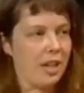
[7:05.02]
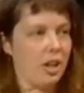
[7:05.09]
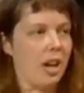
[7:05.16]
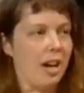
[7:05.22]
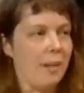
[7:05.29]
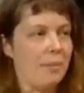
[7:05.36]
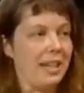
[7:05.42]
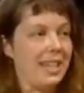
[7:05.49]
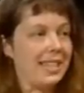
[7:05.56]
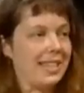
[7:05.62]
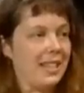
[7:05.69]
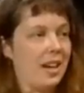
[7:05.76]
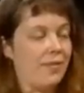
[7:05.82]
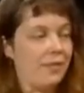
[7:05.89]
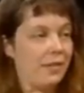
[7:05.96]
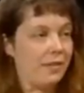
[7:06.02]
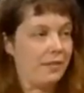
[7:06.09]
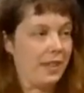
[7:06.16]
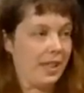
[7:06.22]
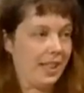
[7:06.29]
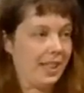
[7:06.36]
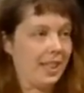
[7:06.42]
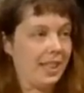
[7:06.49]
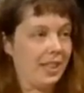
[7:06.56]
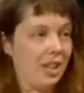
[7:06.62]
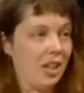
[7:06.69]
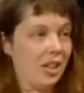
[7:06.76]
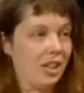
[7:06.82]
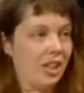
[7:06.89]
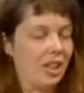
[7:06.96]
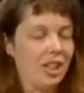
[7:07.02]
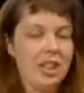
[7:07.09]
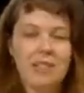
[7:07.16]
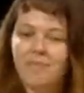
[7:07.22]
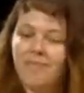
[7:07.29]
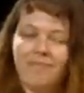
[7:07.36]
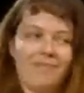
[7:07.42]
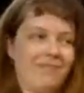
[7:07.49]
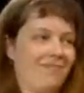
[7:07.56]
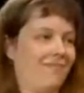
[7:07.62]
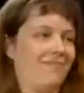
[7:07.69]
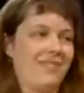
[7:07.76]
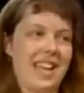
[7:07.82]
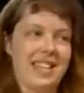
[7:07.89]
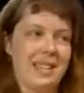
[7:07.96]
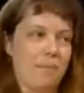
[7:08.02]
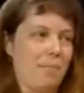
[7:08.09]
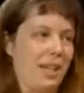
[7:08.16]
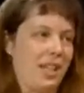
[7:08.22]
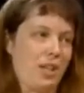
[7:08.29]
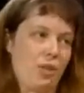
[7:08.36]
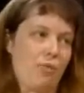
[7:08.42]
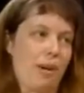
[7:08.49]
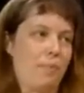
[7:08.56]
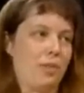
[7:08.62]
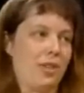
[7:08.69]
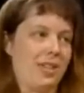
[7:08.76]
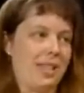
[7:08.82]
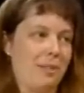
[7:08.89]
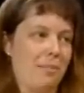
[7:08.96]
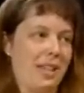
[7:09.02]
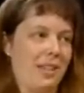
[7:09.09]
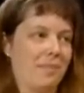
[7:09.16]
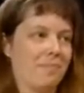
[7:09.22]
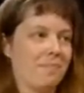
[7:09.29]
my job and it's not fulfilling any longer, that's a big disruption to me.